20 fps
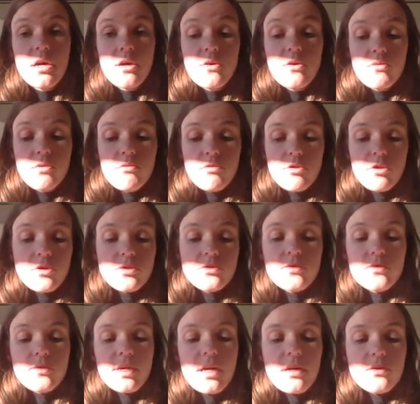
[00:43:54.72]
We will
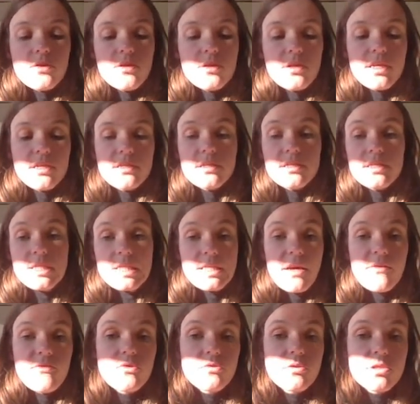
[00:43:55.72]
also calculate the
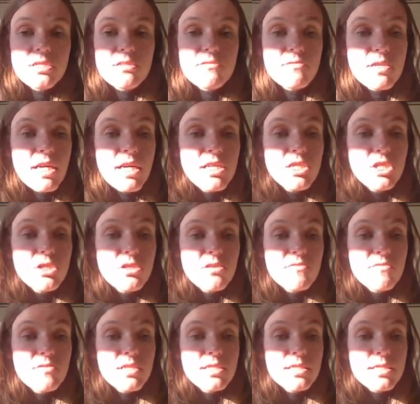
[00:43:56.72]
standard deviation
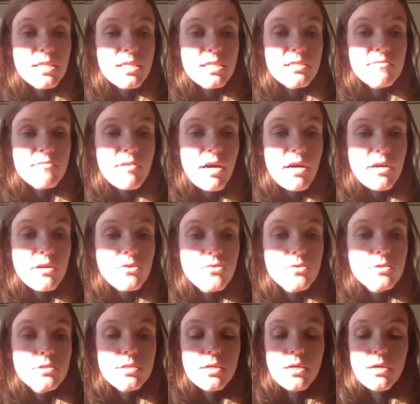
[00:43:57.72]
of these 6
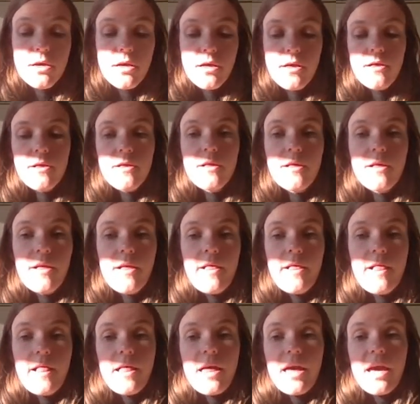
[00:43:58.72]
values.
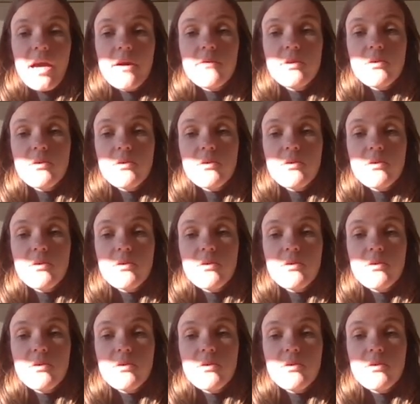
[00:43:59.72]
And we